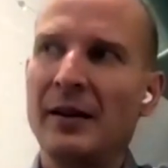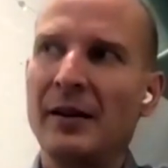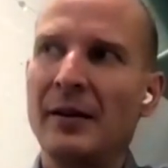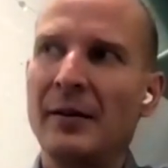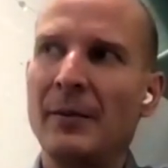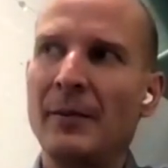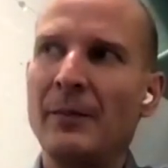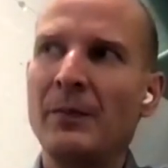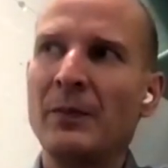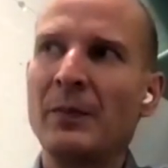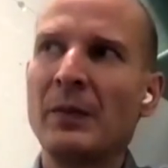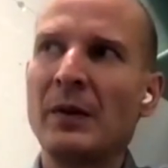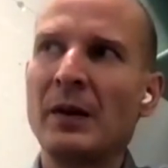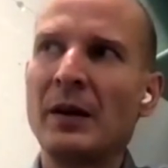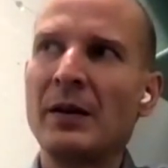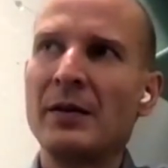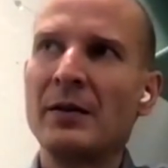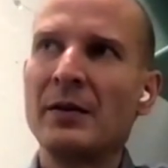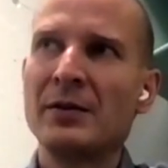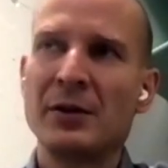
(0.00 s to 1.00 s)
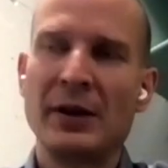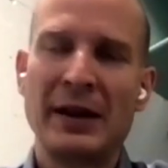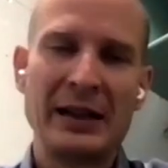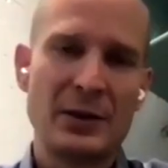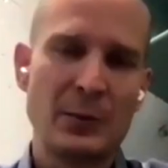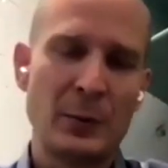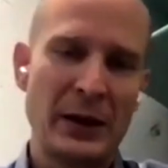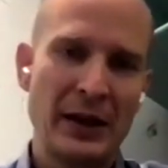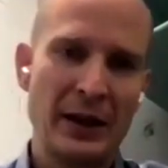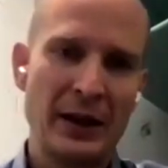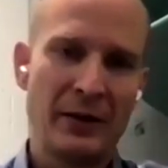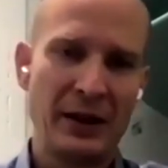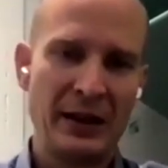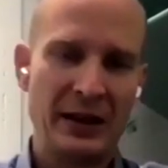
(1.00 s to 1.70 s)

um, so that's why I